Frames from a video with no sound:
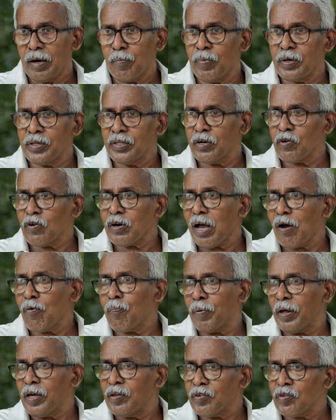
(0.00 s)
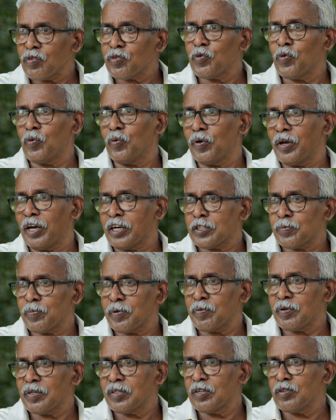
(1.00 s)
But they don't have places to
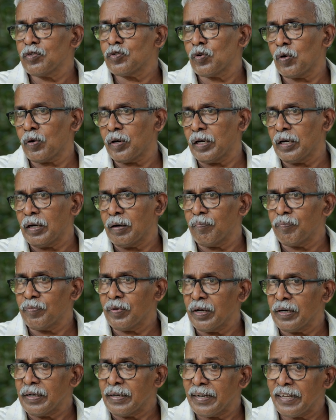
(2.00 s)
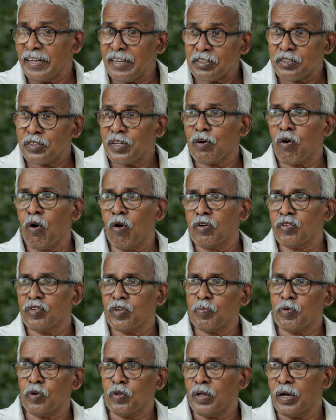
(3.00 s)
experiment this or uh, teach the
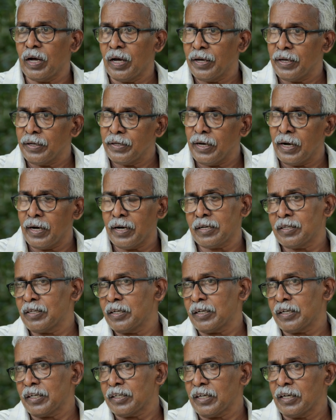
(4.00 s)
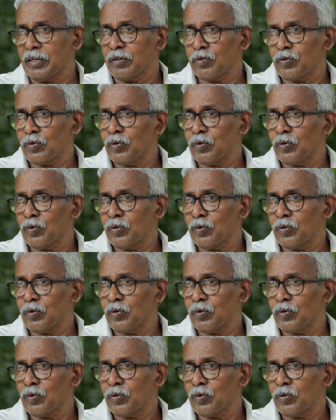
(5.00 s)
concept to the younger generation.